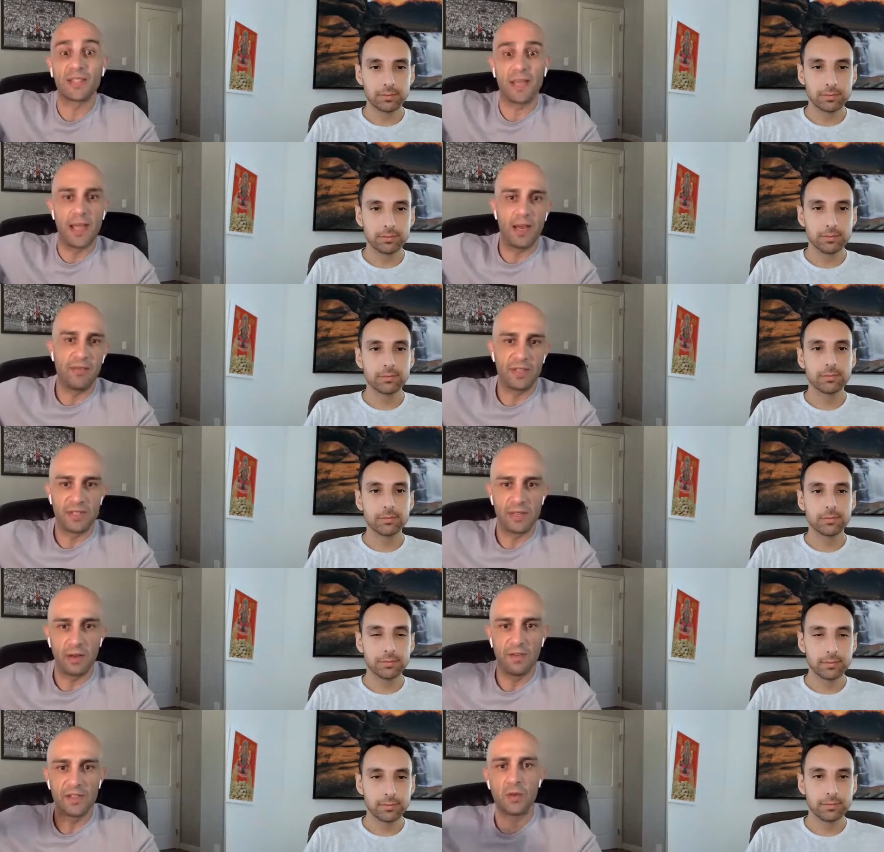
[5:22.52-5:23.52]
Speaker 1: gets ahead of
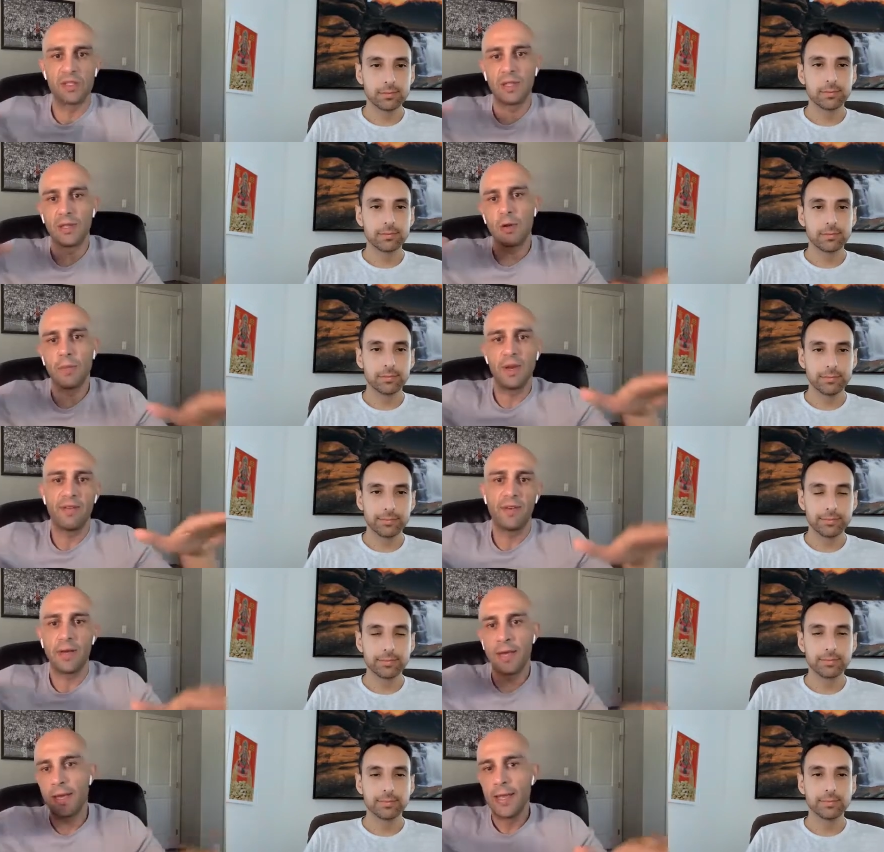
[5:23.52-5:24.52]
itself. So it's a little bit of
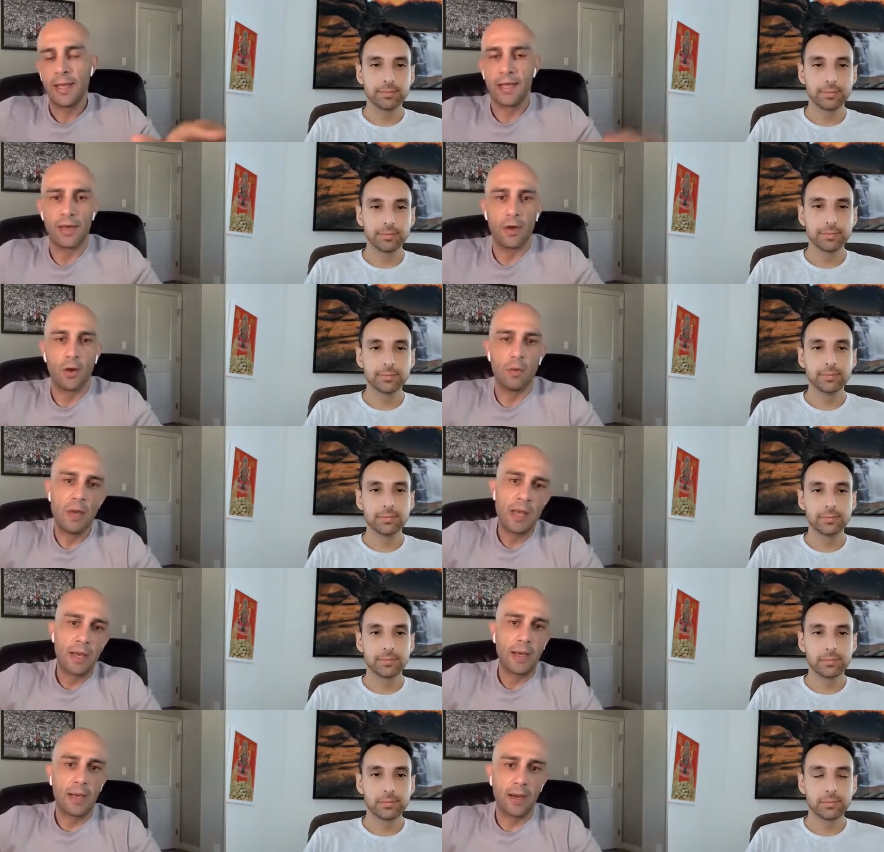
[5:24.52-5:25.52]
a, you know,
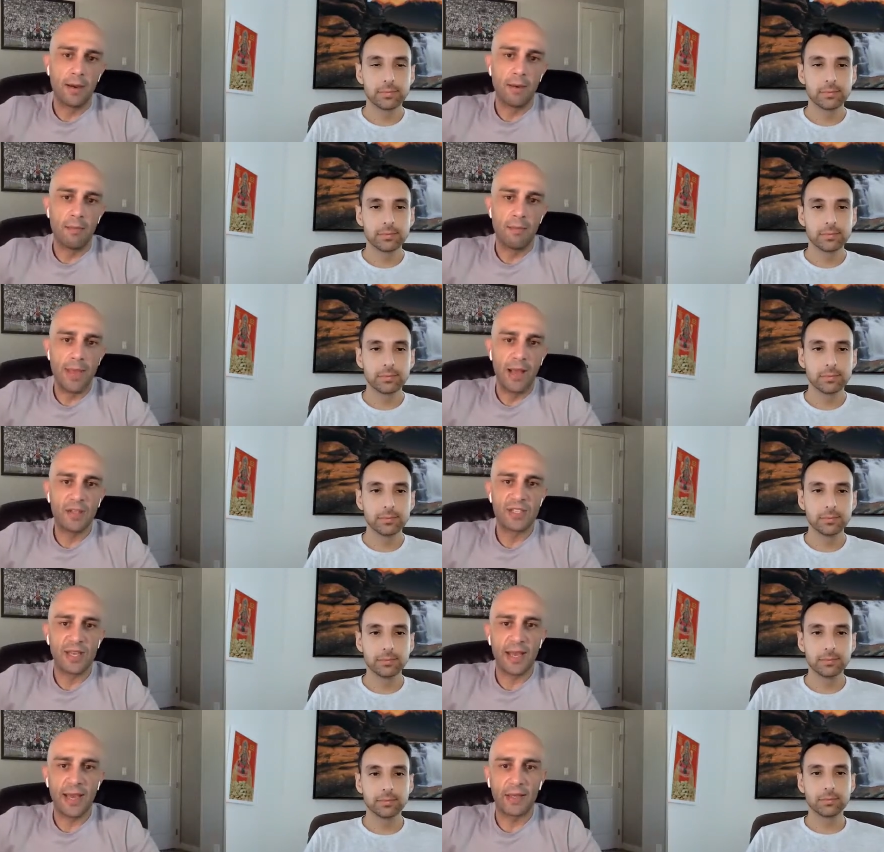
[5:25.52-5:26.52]

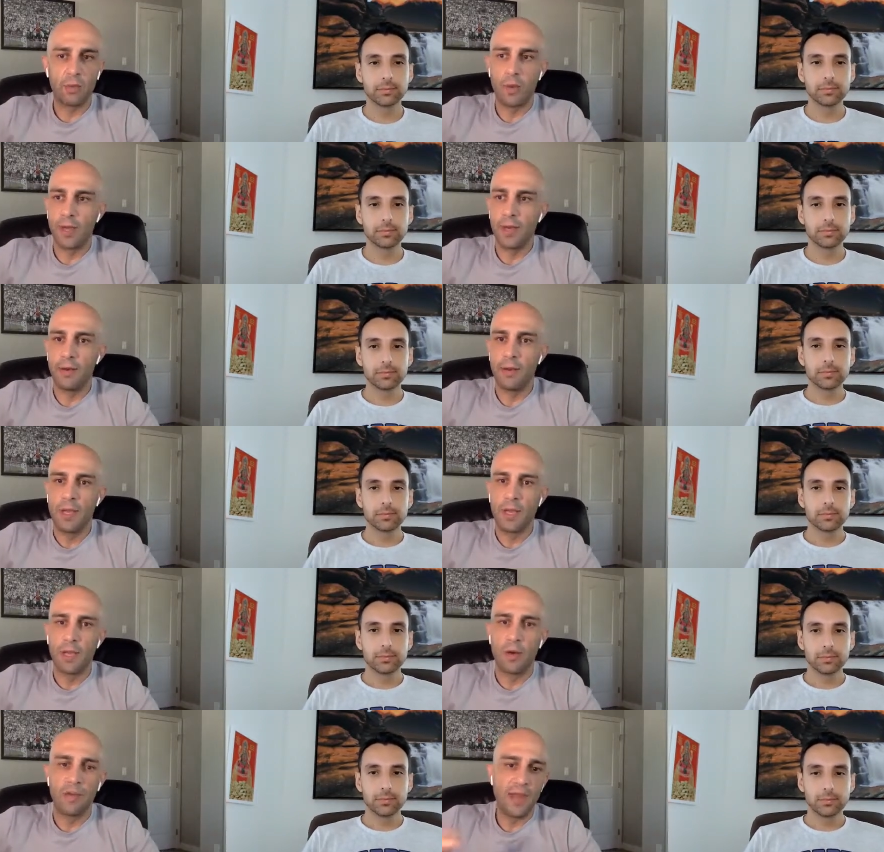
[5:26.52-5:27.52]
balancing act when,
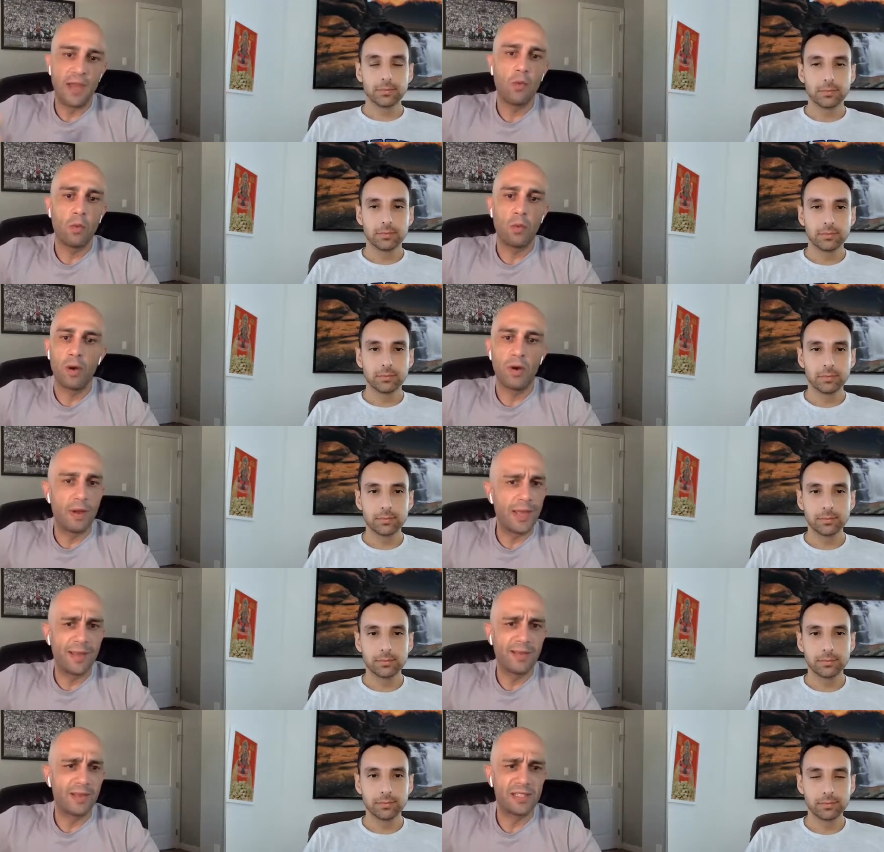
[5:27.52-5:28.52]
you know, if they were
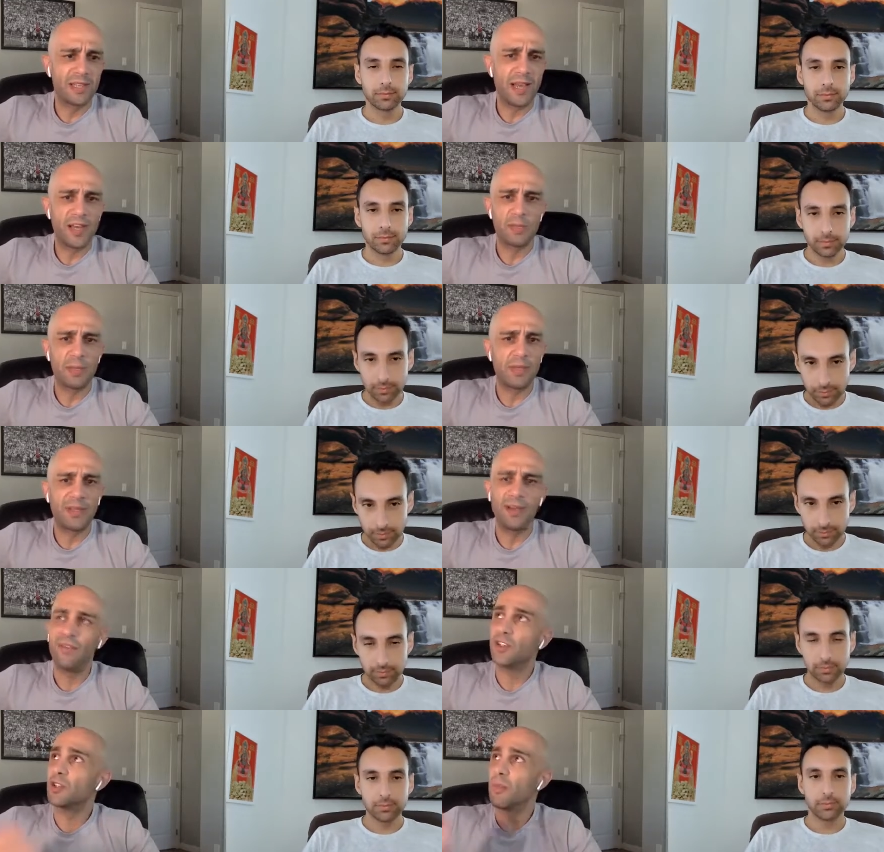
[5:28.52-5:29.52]
the slightest bit
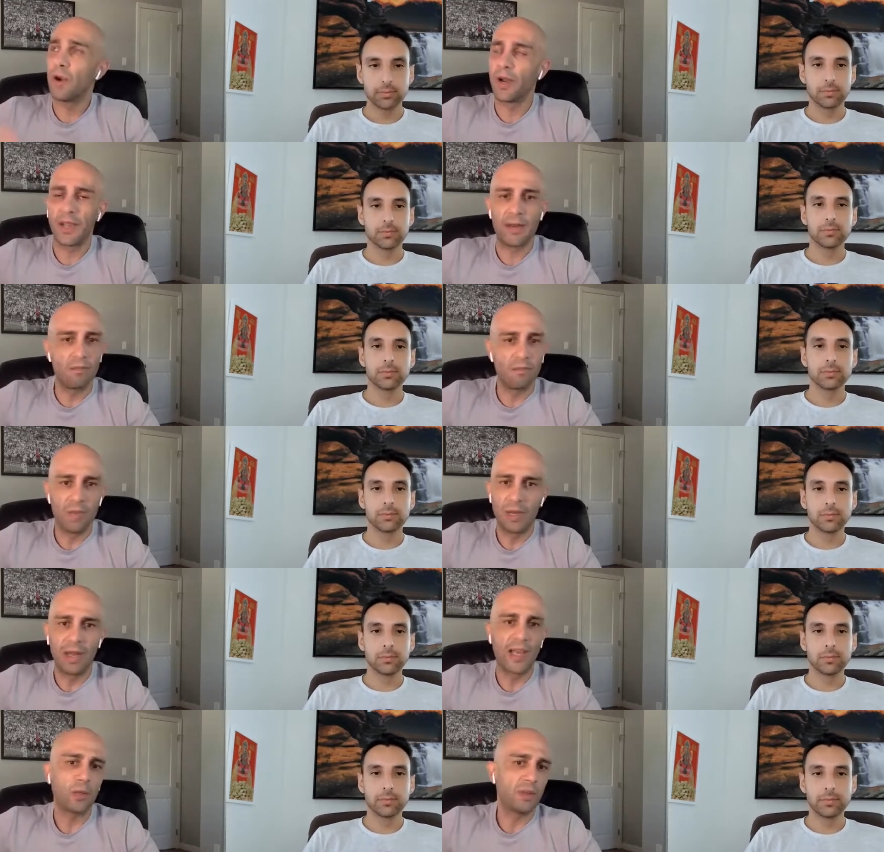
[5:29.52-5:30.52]
dovish, the market
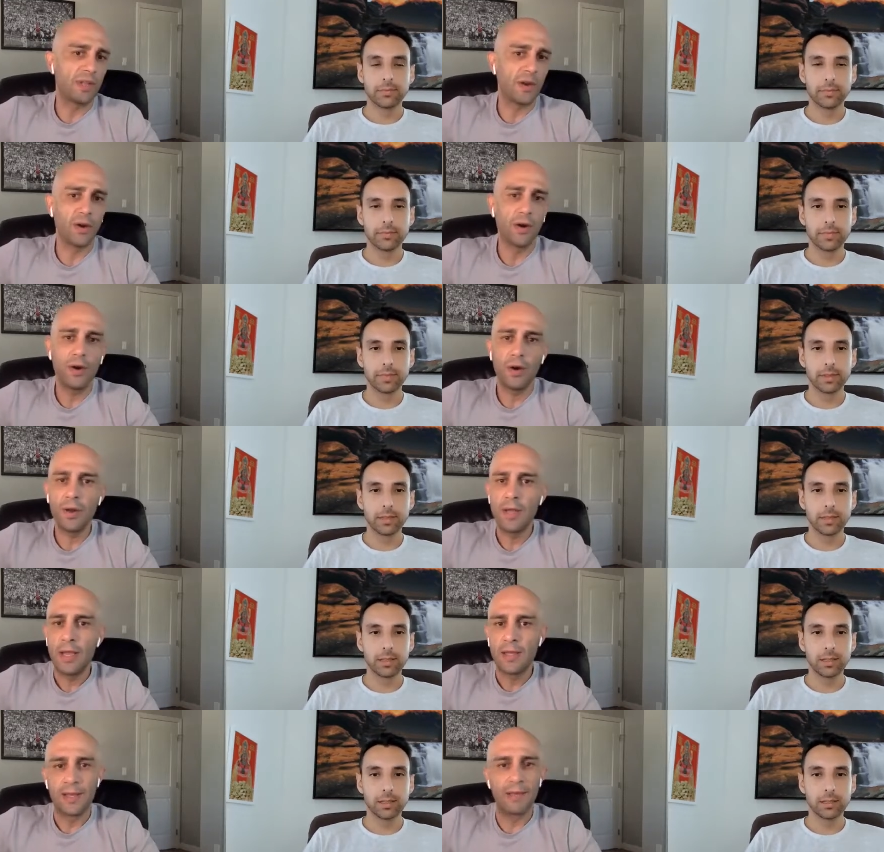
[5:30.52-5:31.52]
liked what they heard,
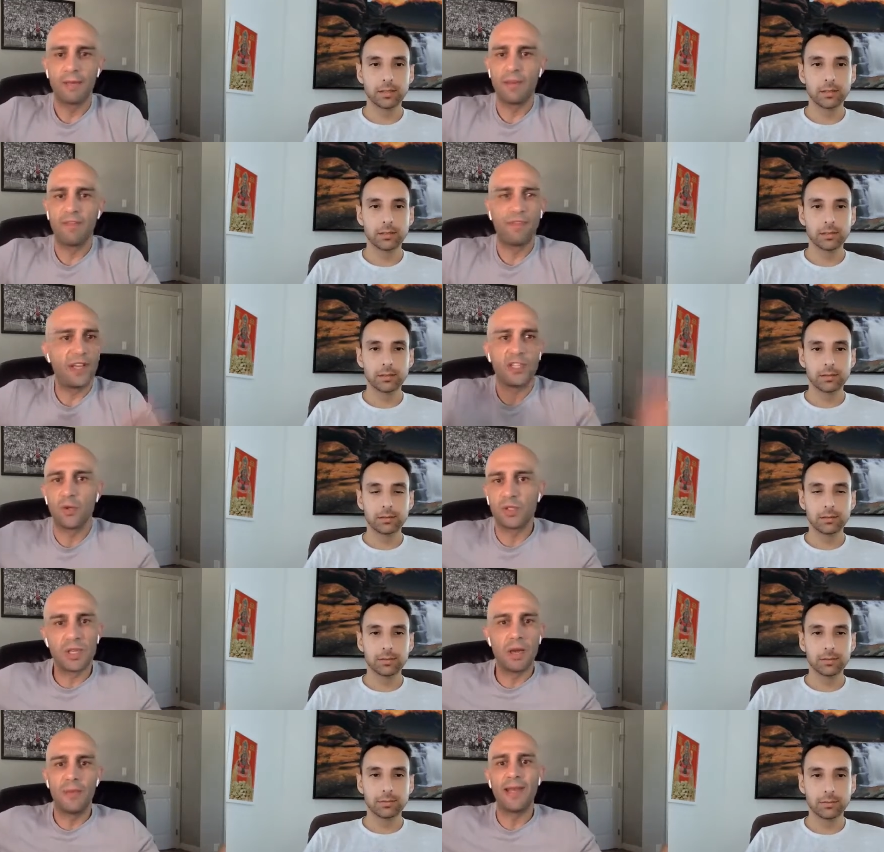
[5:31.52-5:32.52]
that inflation
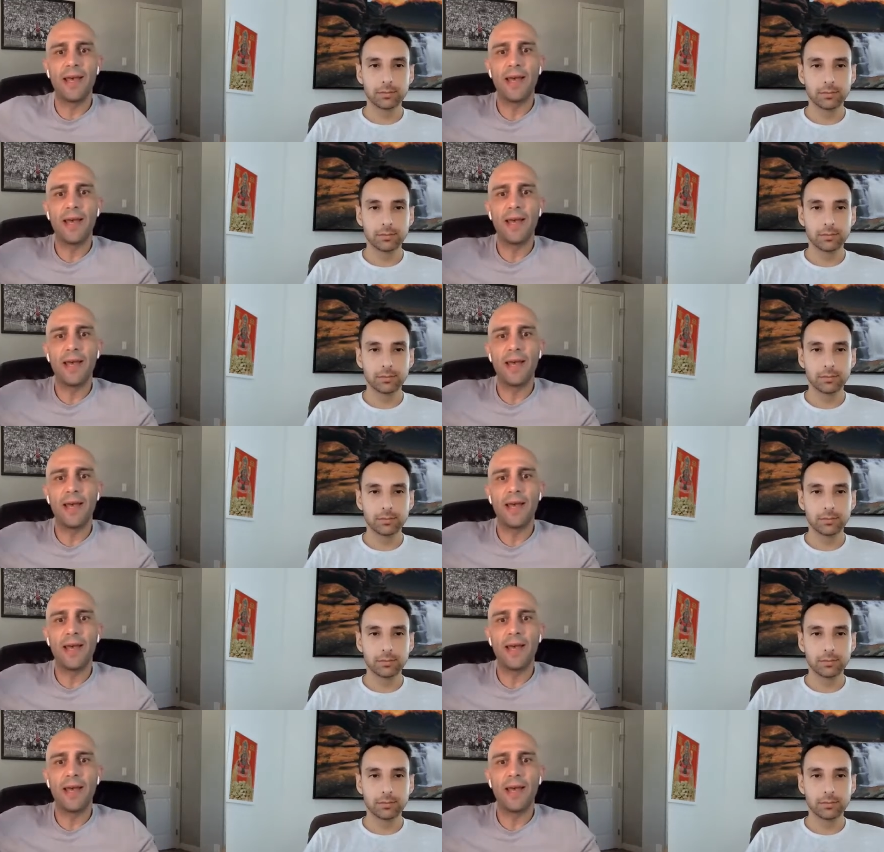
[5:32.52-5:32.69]
was coming